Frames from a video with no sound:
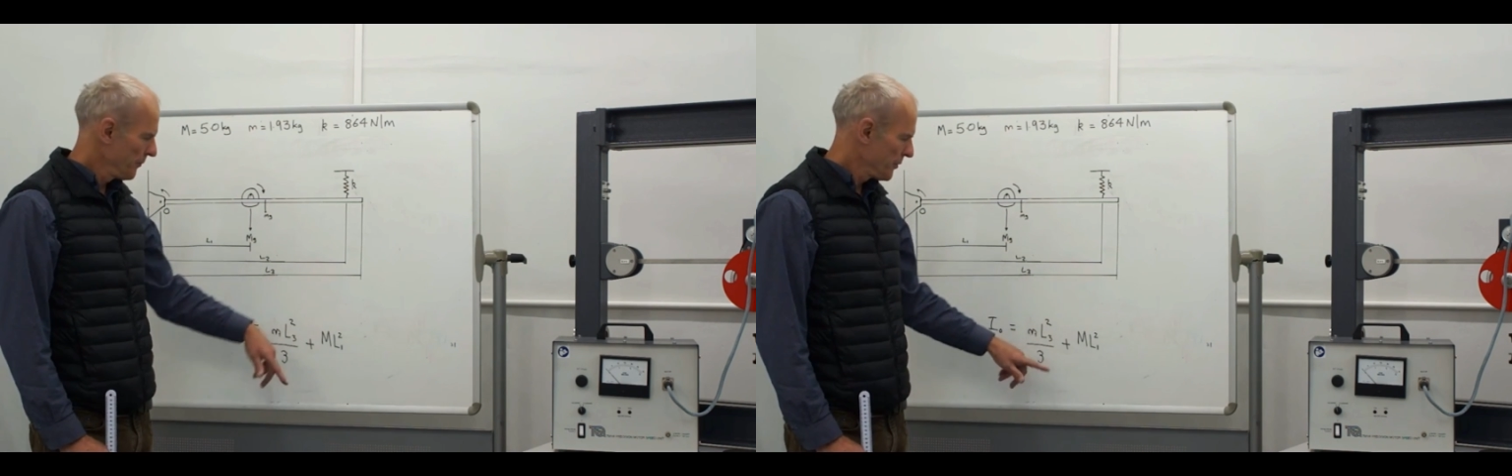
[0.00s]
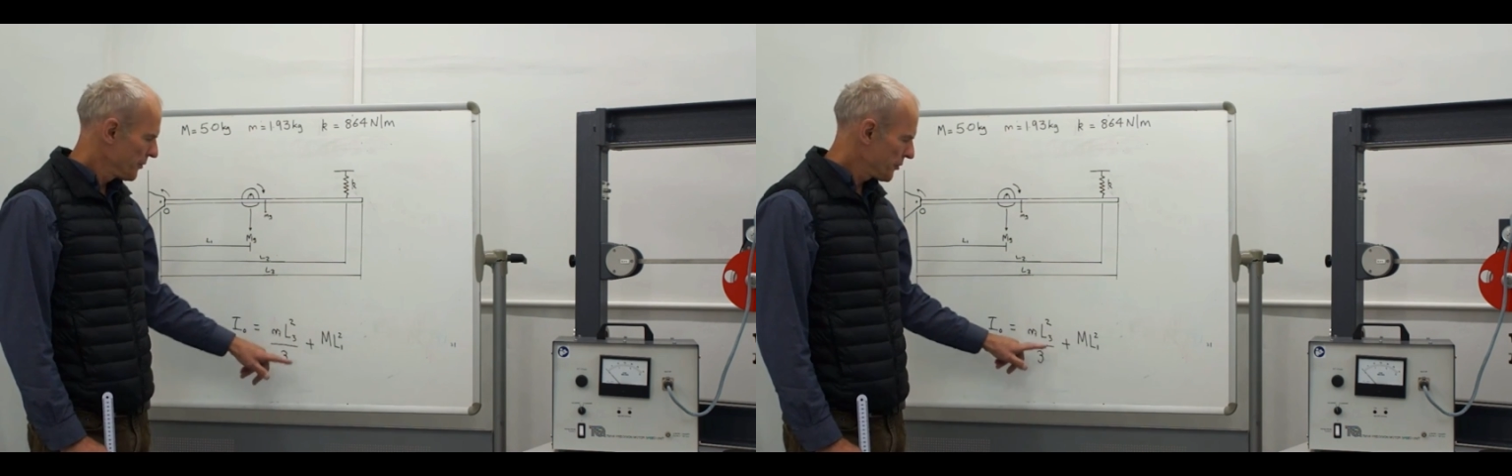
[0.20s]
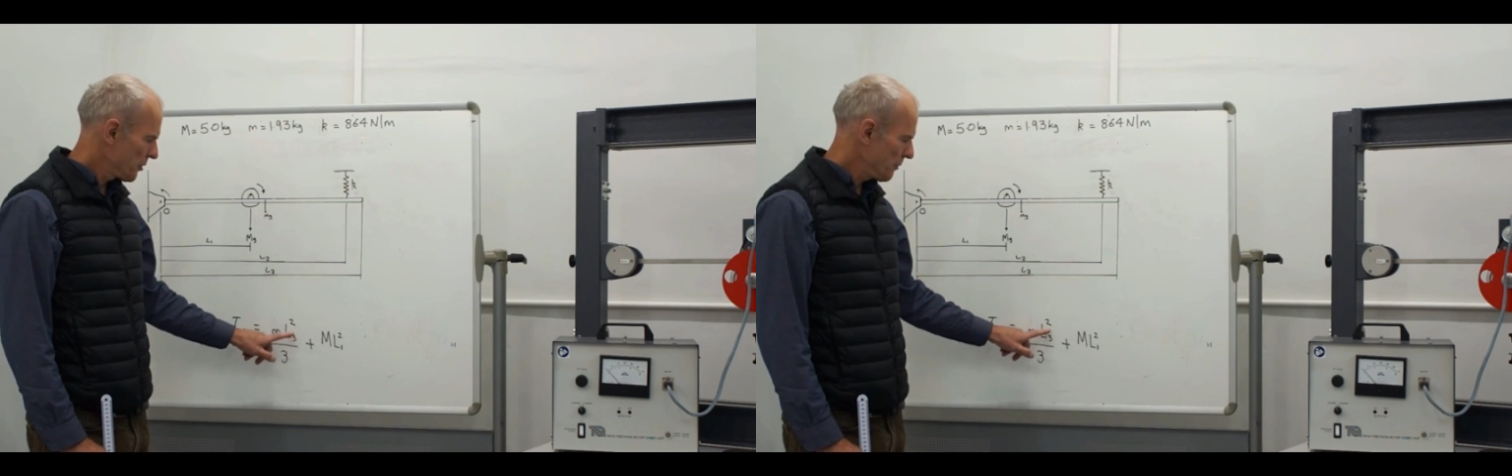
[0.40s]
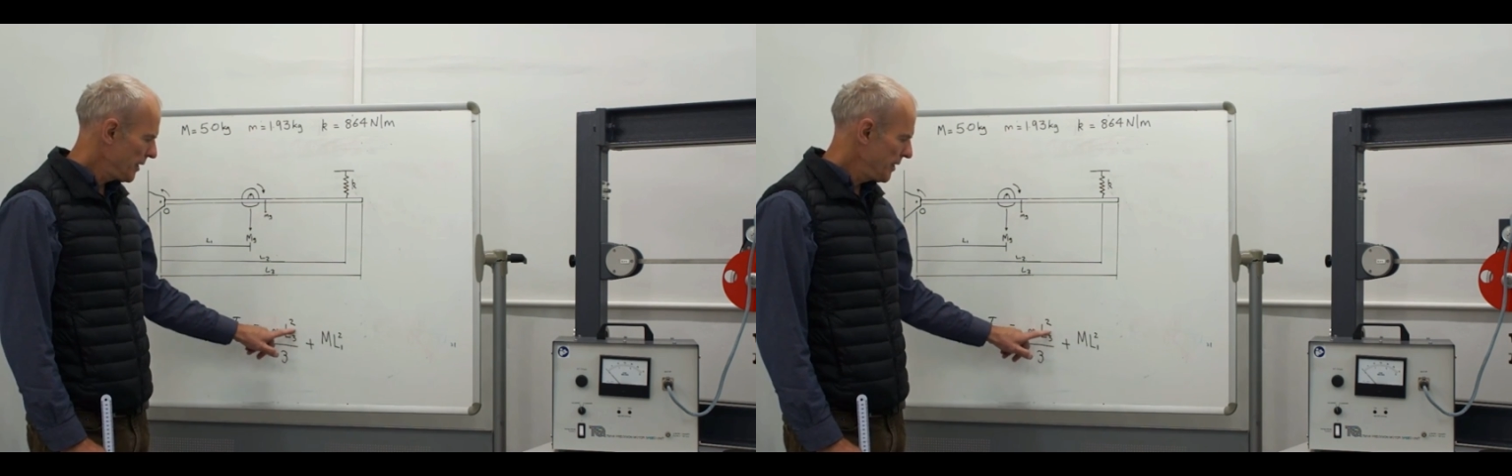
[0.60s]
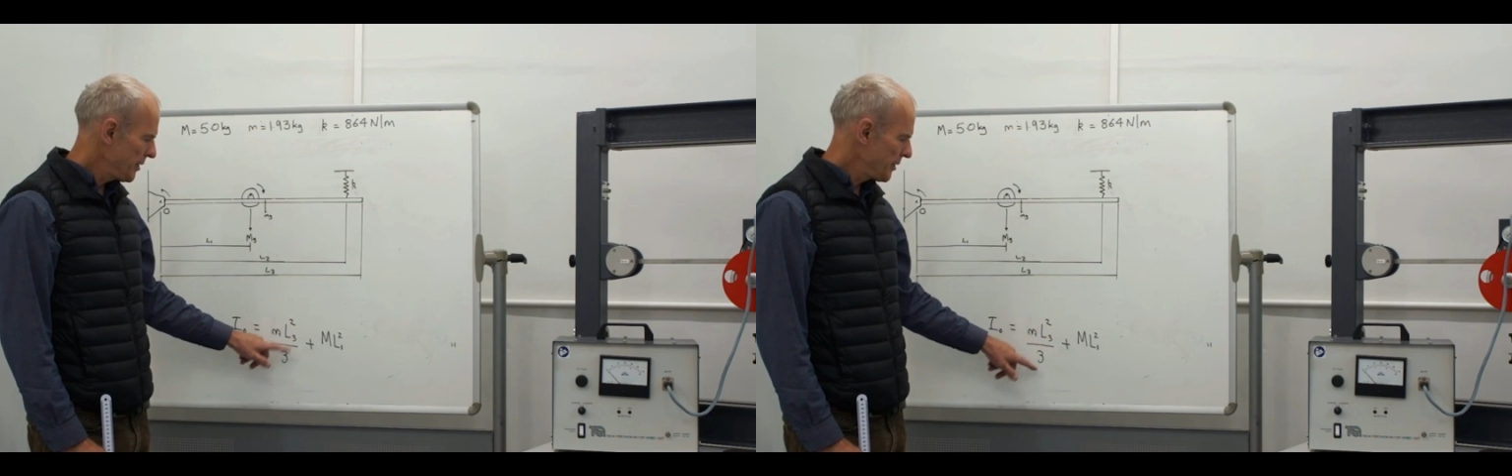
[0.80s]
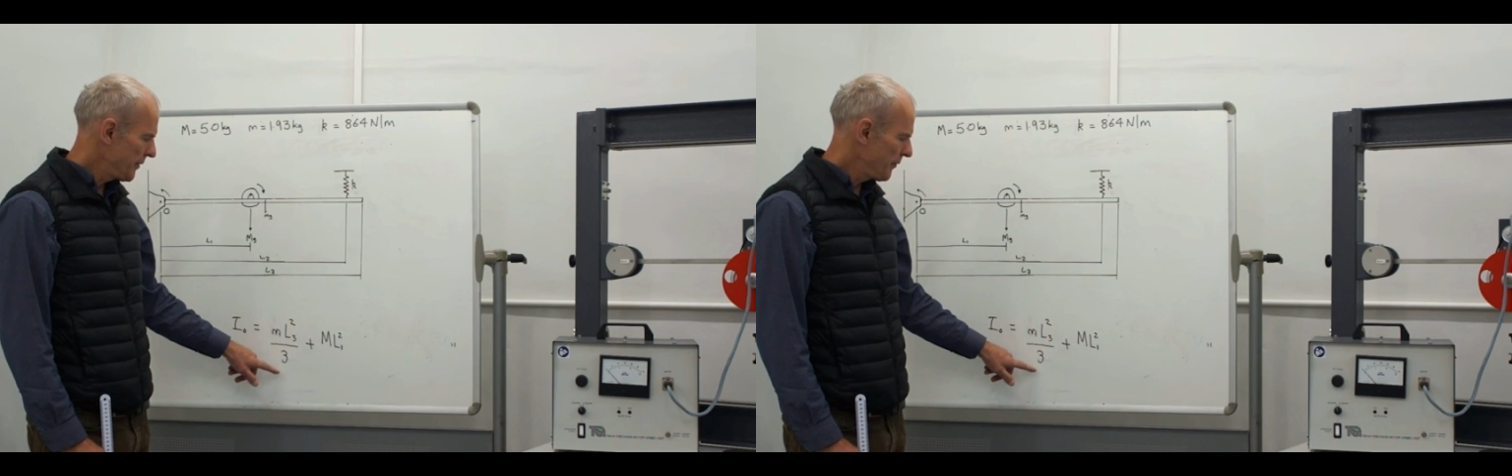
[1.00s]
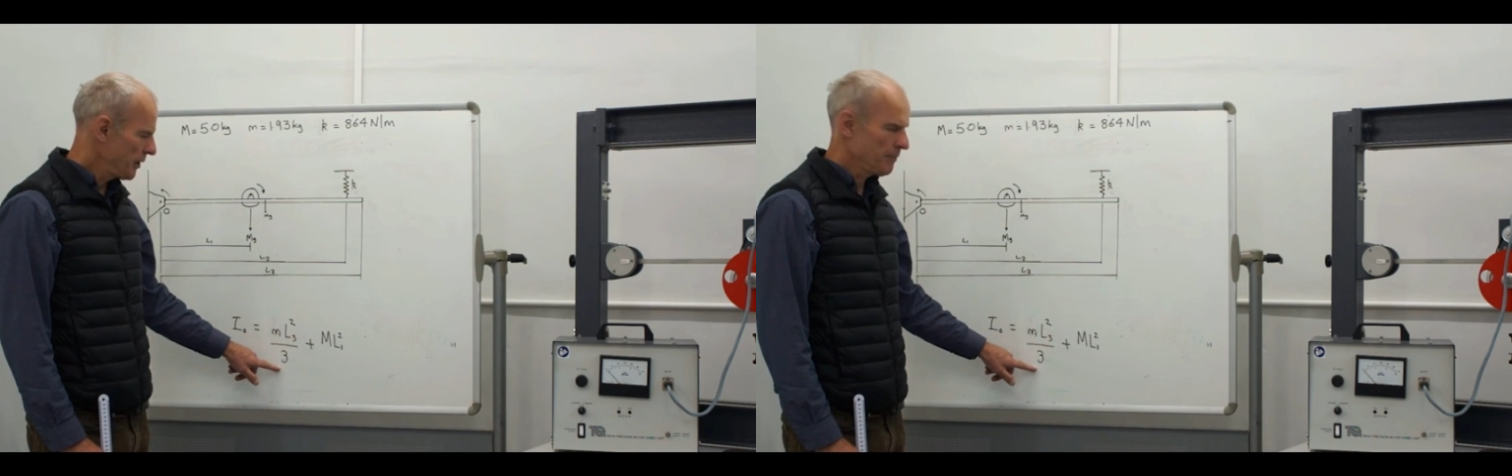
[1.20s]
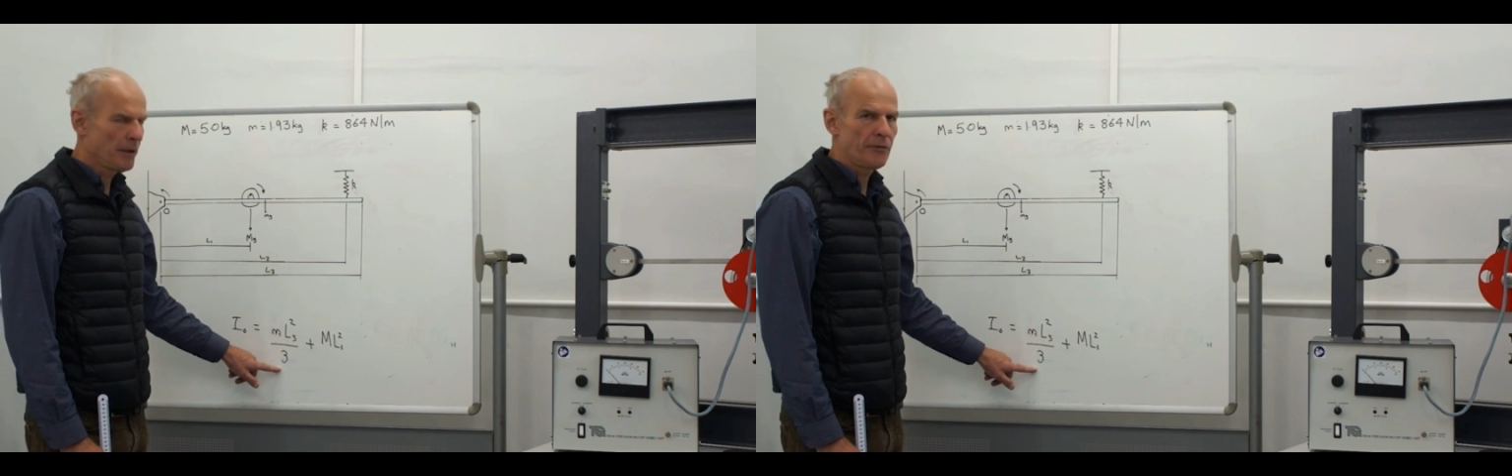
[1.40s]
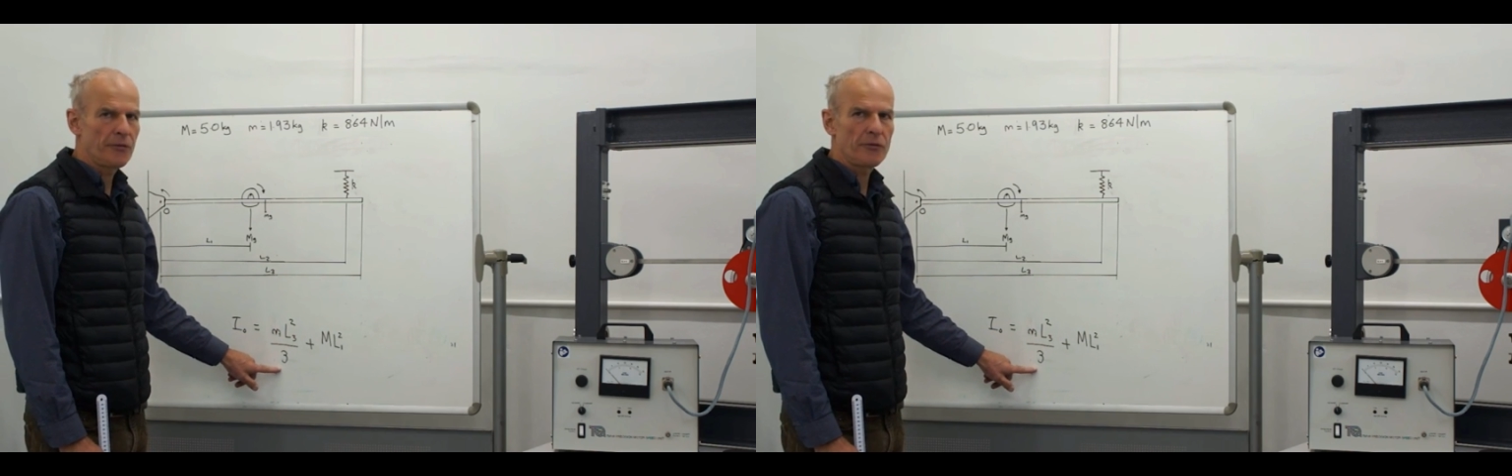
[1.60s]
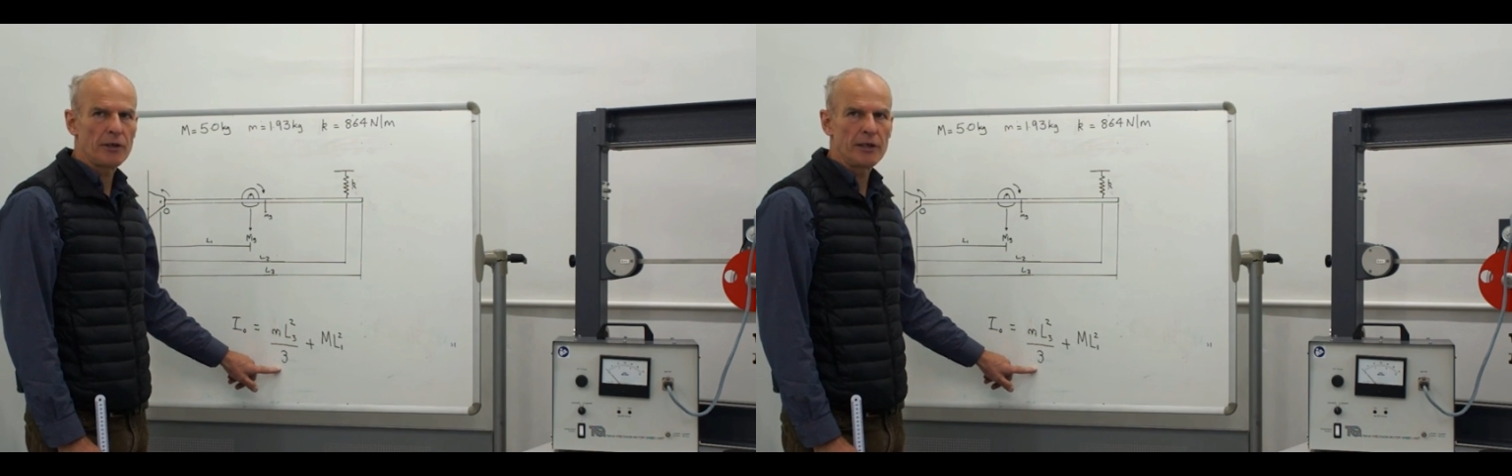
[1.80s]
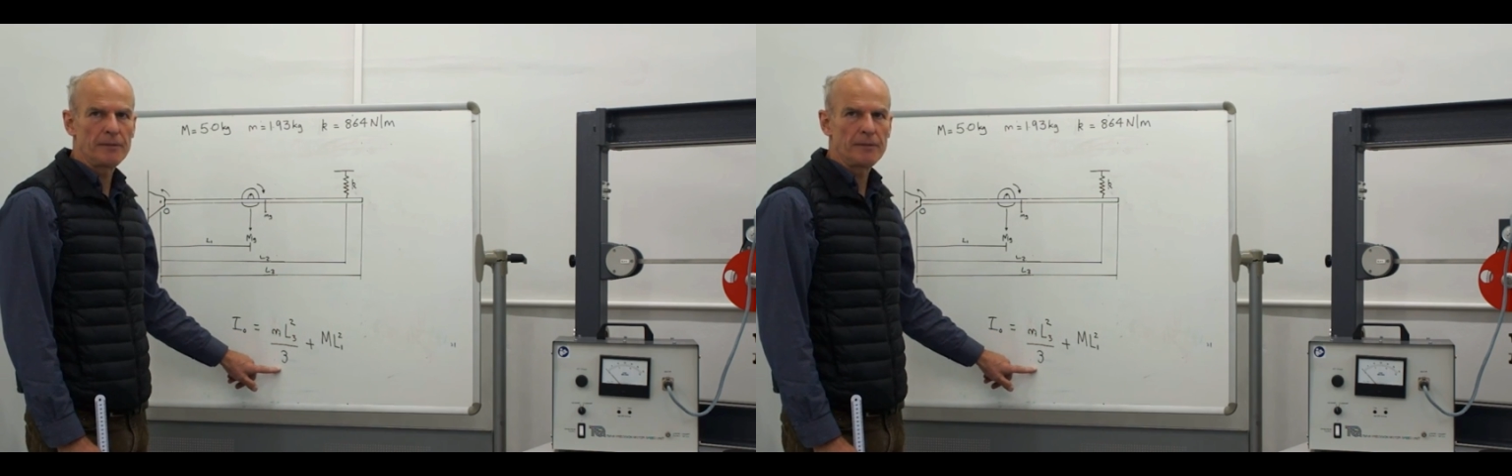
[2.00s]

squared, divided by 3.